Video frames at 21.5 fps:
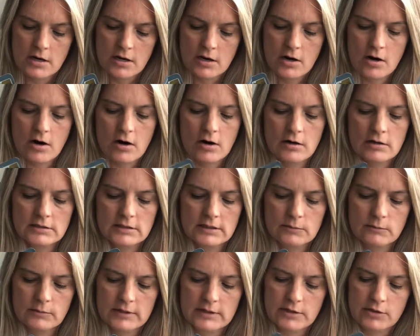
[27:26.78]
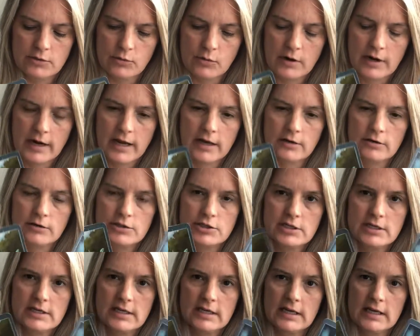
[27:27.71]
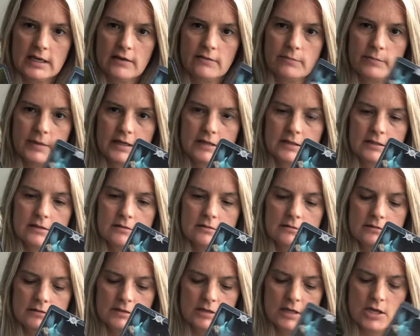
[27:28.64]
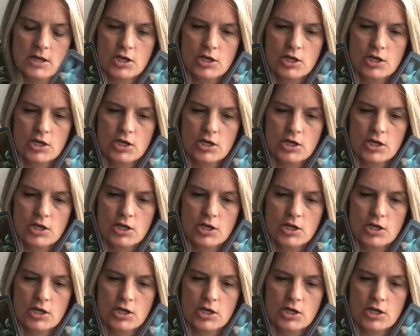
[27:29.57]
cards and with your energy, King of Pentacles,